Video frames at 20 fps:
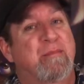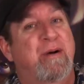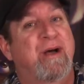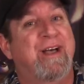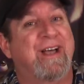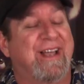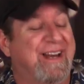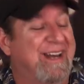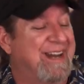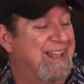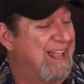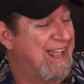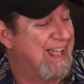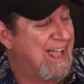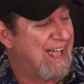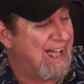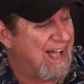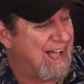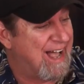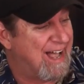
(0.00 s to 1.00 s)
but
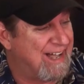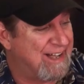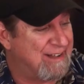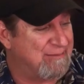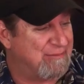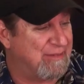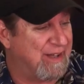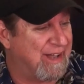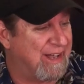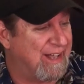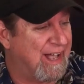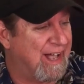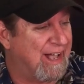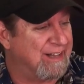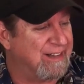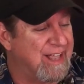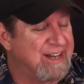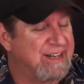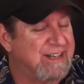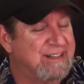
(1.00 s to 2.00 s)
um,
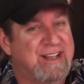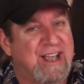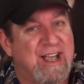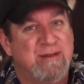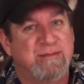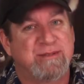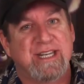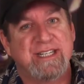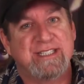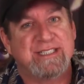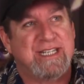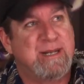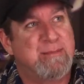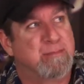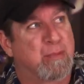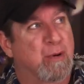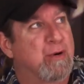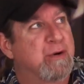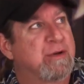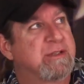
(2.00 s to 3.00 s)
a lot of times I see
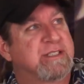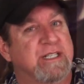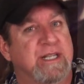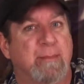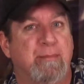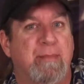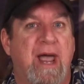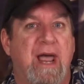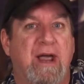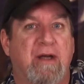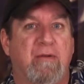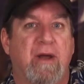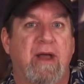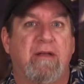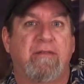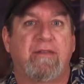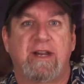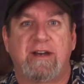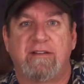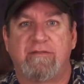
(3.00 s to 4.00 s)
birds in the
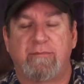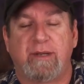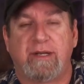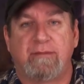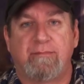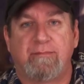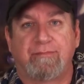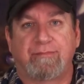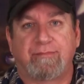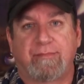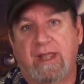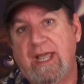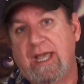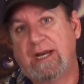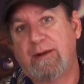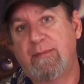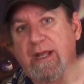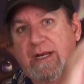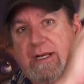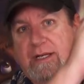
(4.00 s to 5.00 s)
background that have been
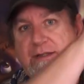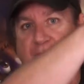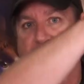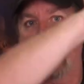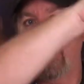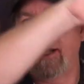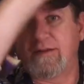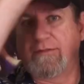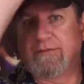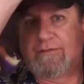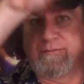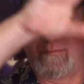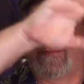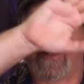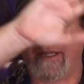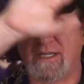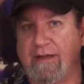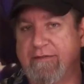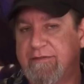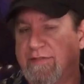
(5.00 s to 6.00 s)
animated to kind
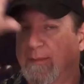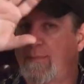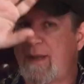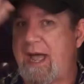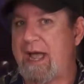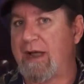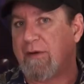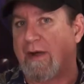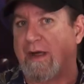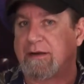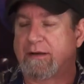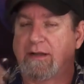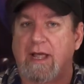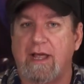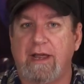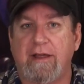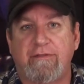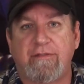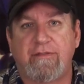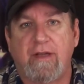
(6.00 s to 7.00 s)
of give the background
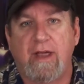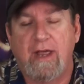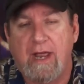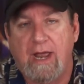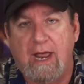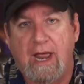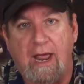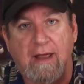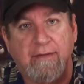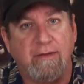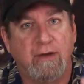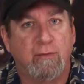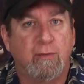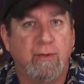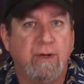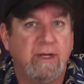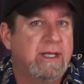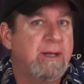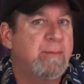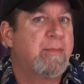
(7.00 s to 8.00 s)
life, and they're
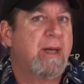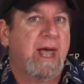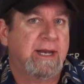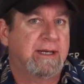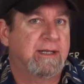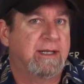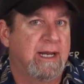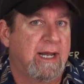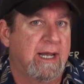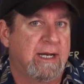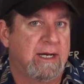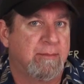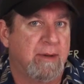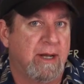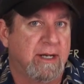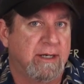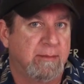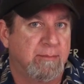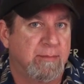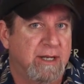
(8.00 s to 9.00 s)
really badly
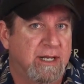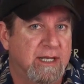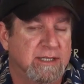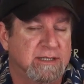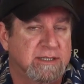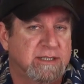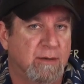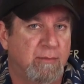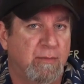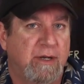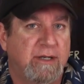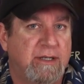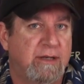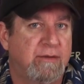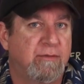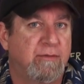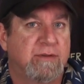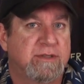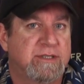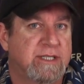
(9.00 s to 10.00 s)
animated because someone
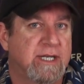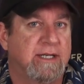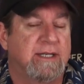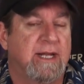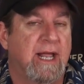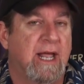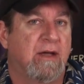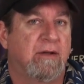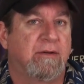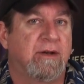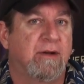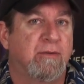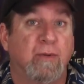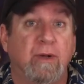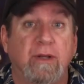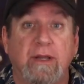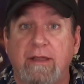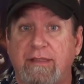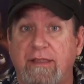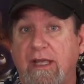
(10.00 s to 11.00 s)
didn't sit down and
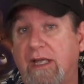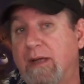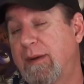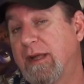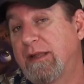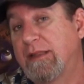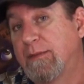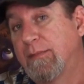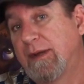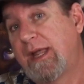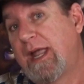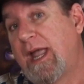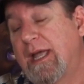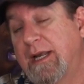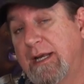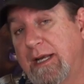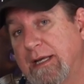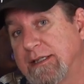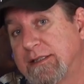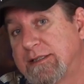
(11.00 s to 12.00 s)
really think about the
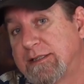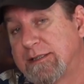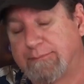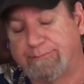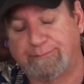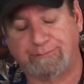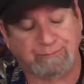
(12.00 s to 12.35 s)
mechanics.